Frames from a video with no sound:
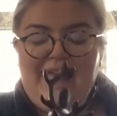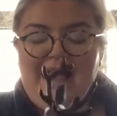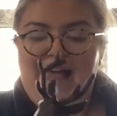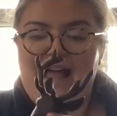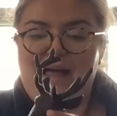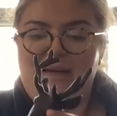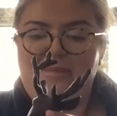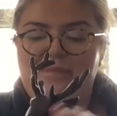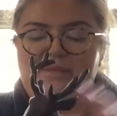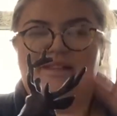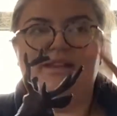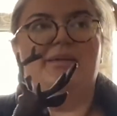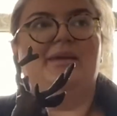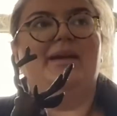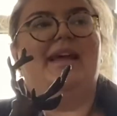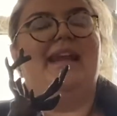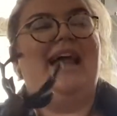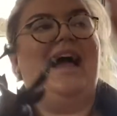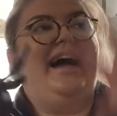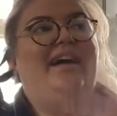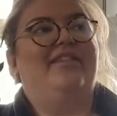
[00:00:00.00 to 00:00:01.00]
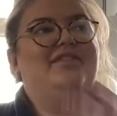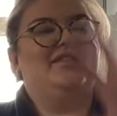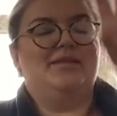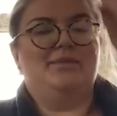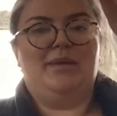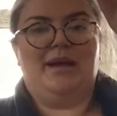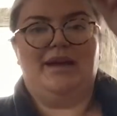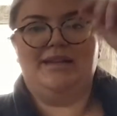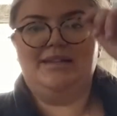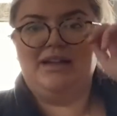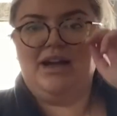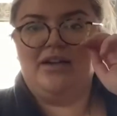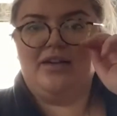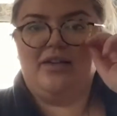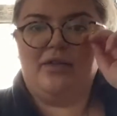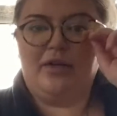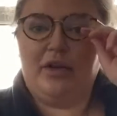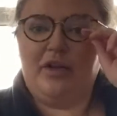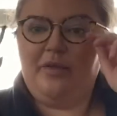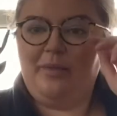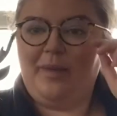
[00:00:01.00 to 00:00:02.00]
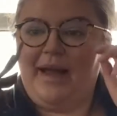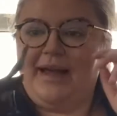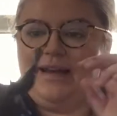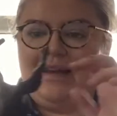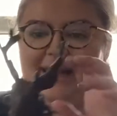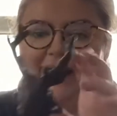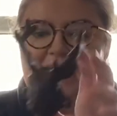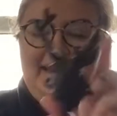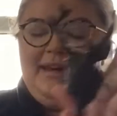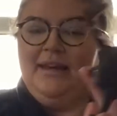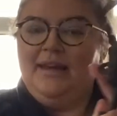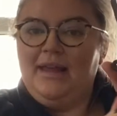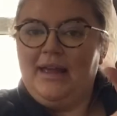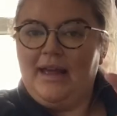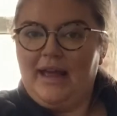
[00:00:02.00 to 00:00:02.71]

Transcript: Um, so we're going to have some nice tongue groove panelling.